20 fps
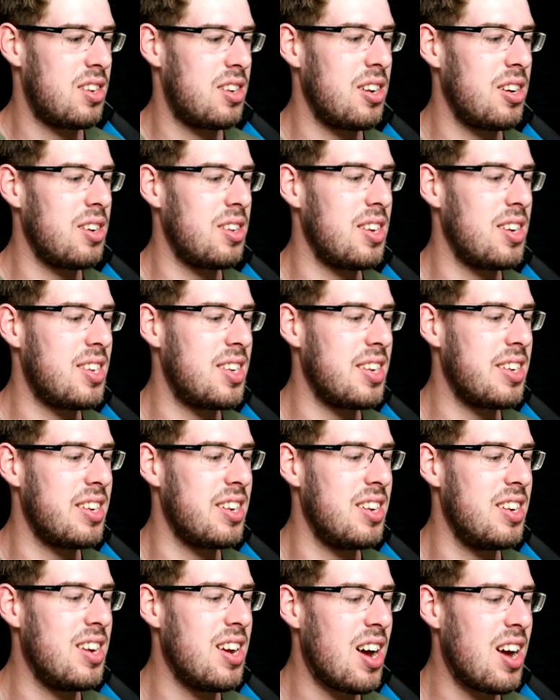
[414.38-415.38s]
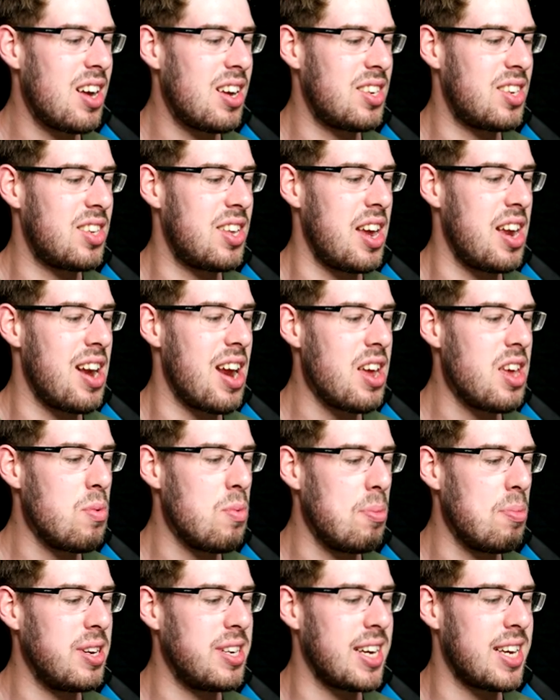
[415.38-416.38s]
Dude, this is nasty. Now you
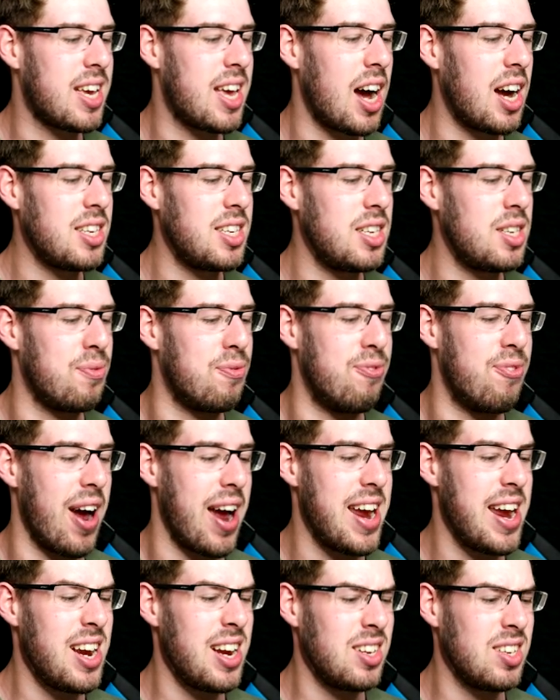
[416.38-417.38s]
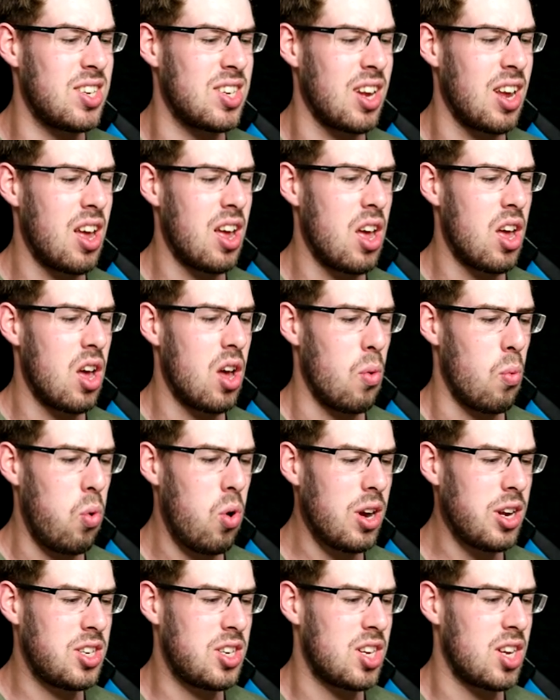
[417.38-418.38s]
want me to cut his veins?
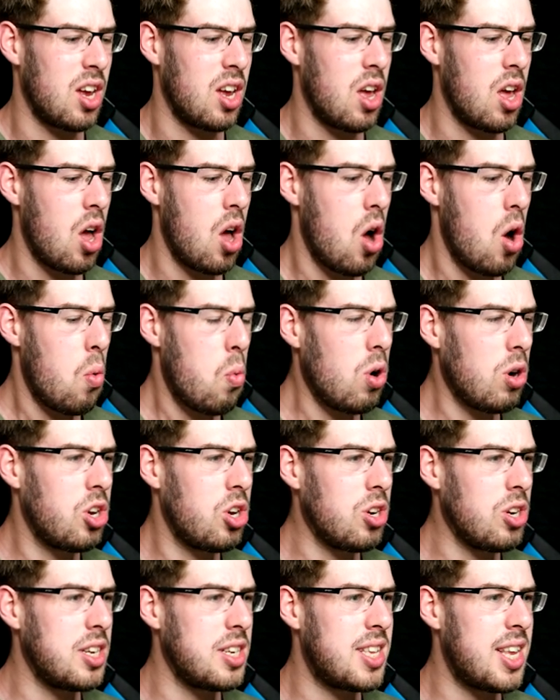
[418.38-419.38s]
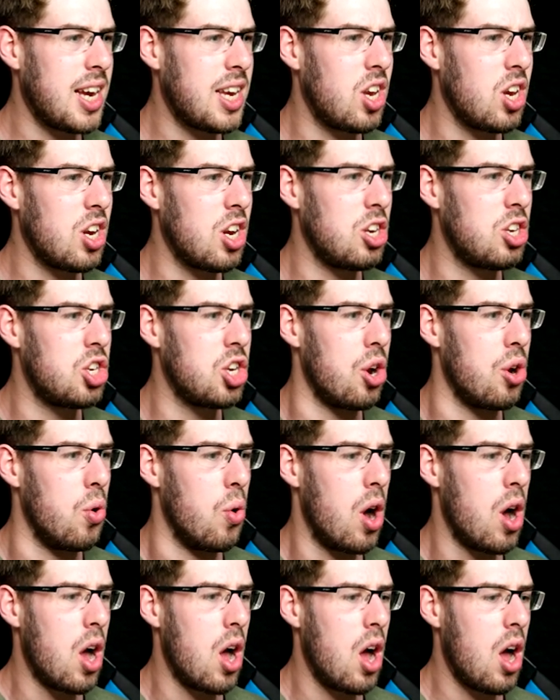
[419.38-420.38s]
What? What good is that gonna do?